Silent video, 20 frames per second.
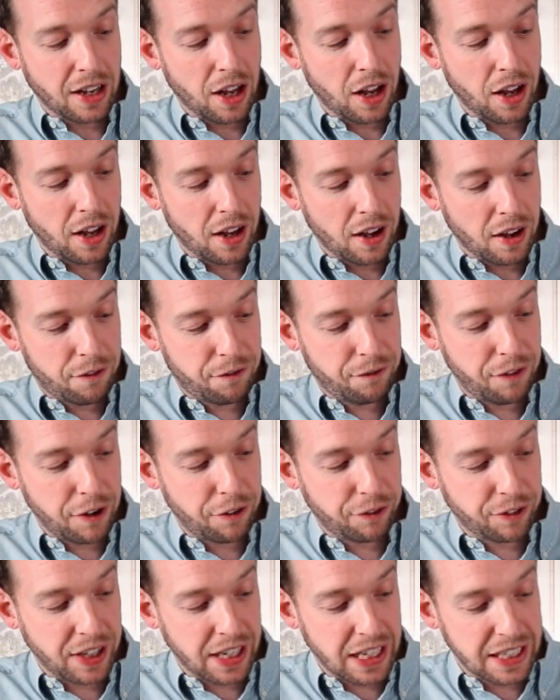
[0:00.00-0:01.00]
uh,
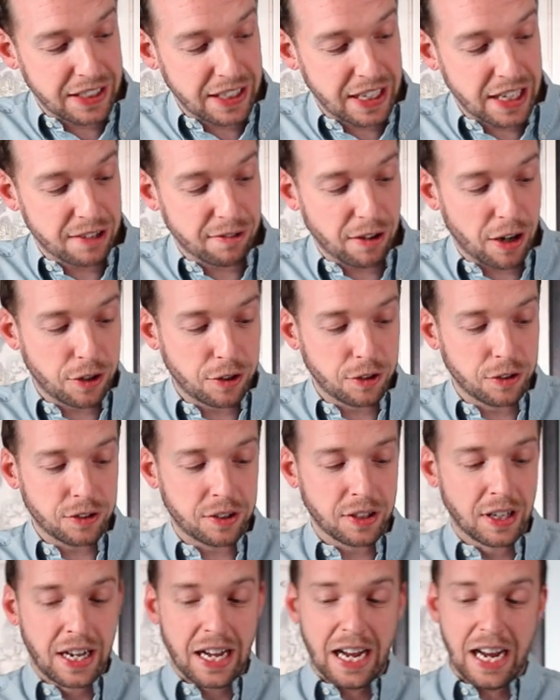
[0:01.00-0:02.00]
15 year
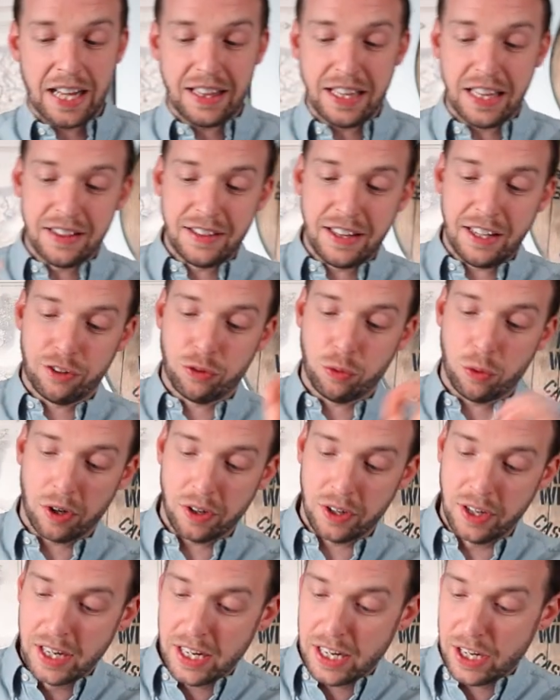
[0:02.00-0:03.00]
old. And then this
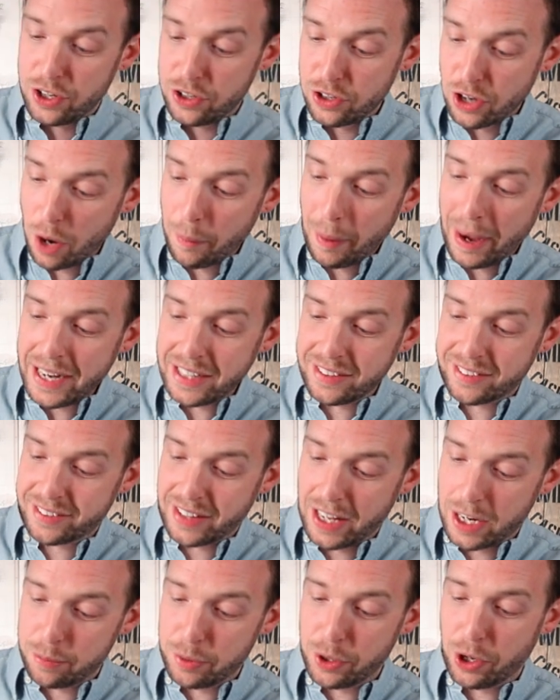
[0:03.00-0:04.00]
one, no age
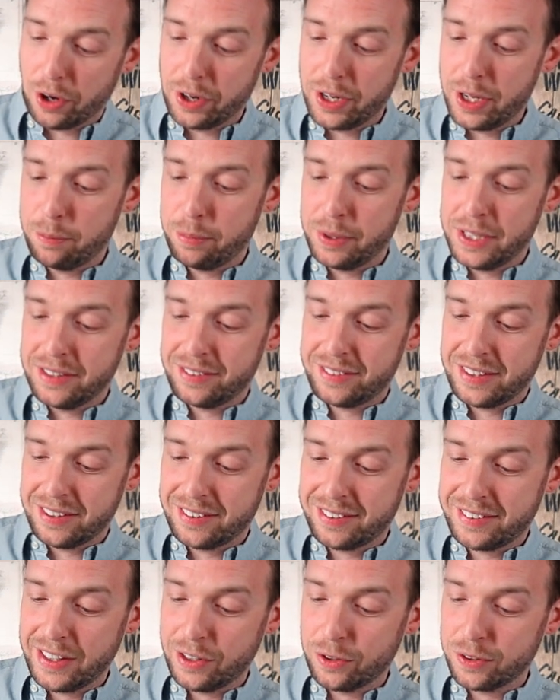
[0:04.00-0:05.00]
statement on it, but it's
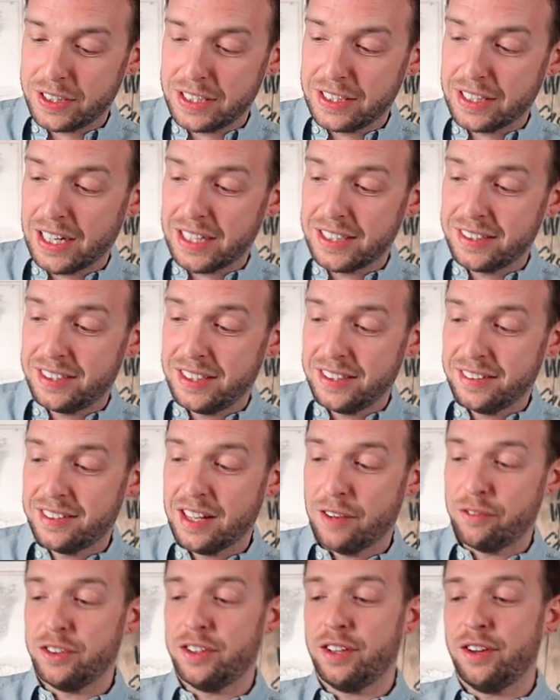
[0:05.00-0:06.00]
distilled in
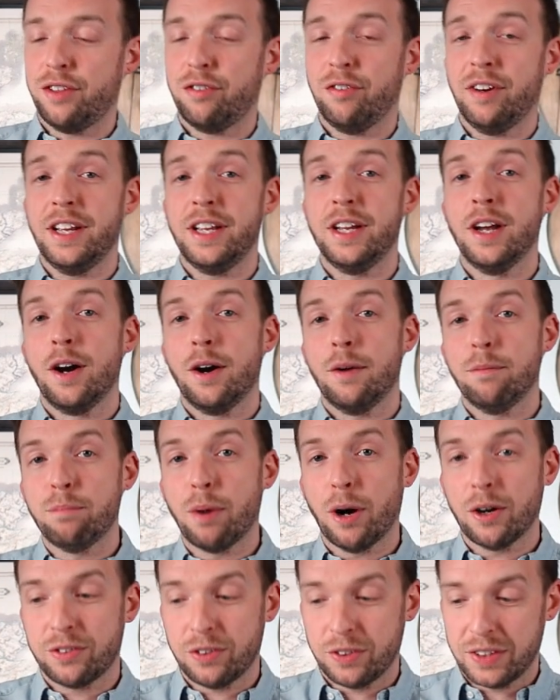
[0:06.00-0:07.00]
1973,
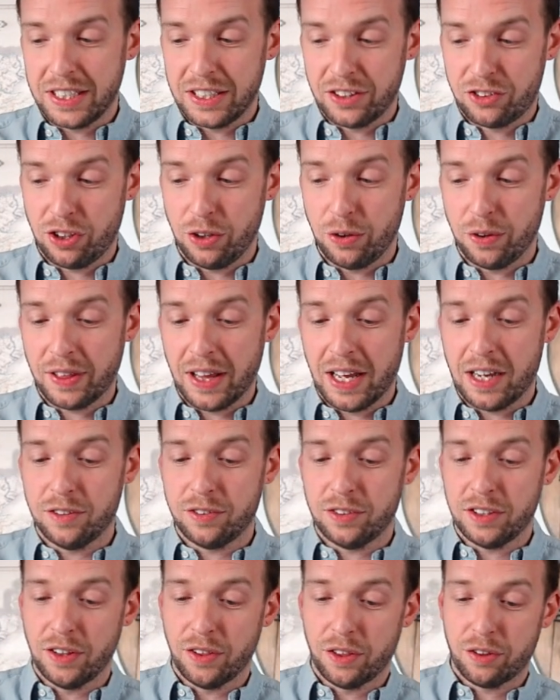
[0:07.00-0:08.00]
bottled in
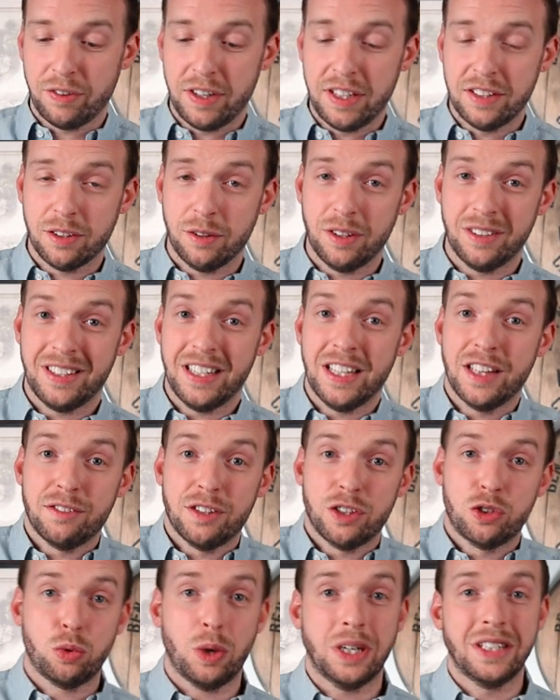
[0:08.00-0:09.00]
2003. So it's either
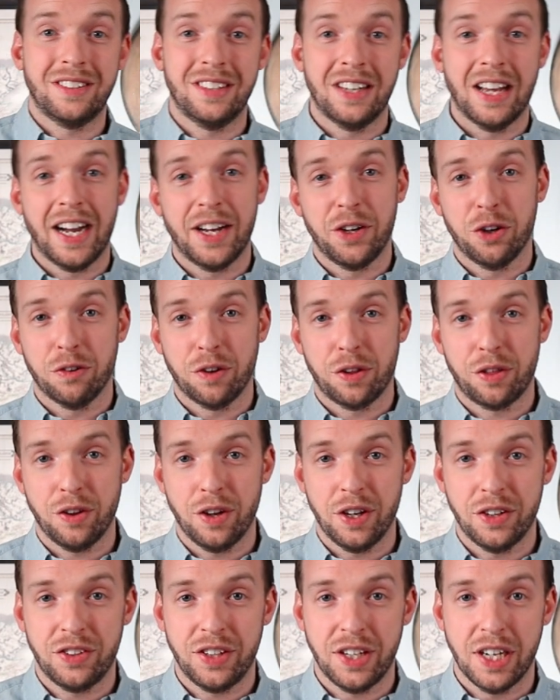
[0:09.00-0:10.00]
a 29 or a
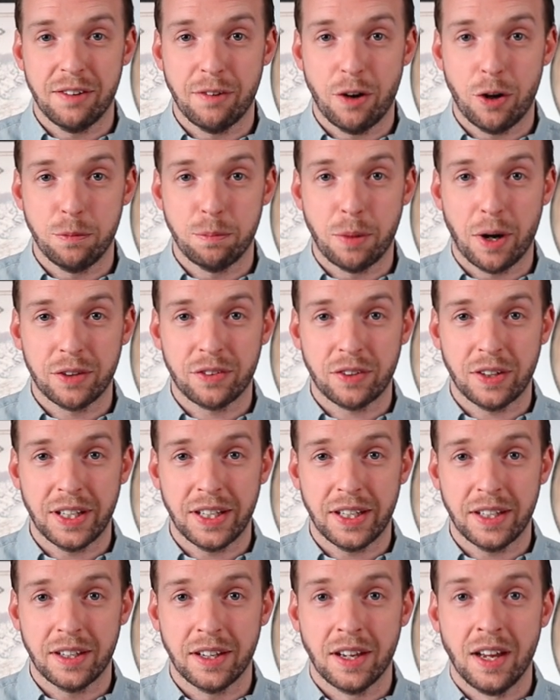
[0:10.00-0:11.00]
30 year old
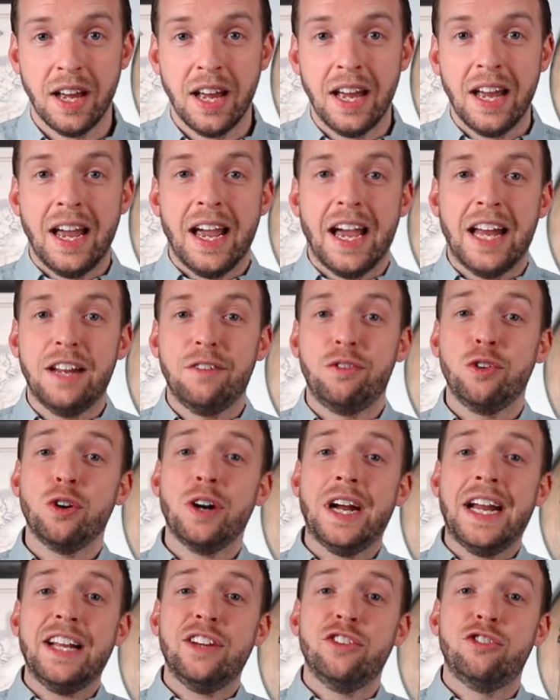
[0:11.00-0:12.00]
bottling. And if
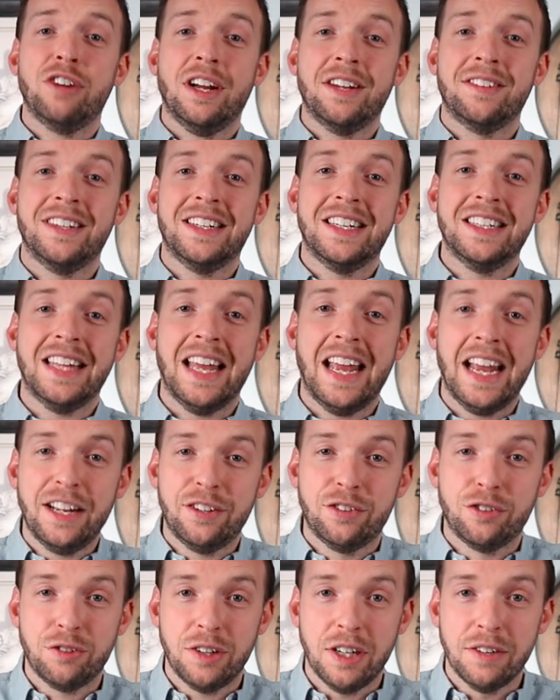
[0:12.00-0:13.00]
you're interested in the
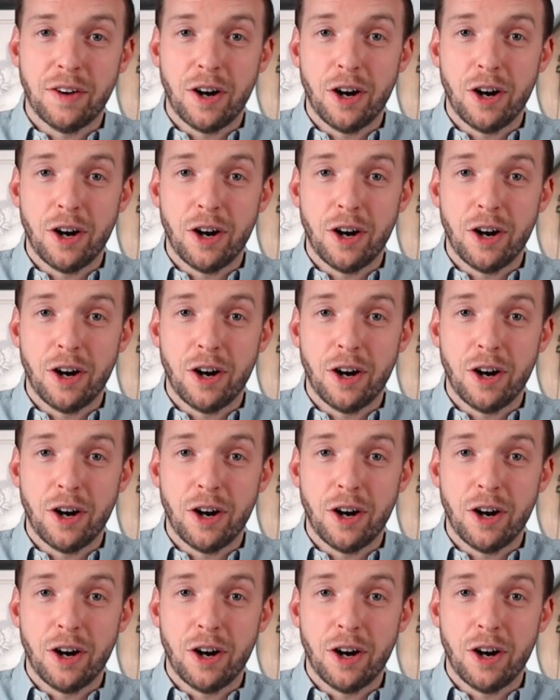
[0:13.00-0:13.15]
history of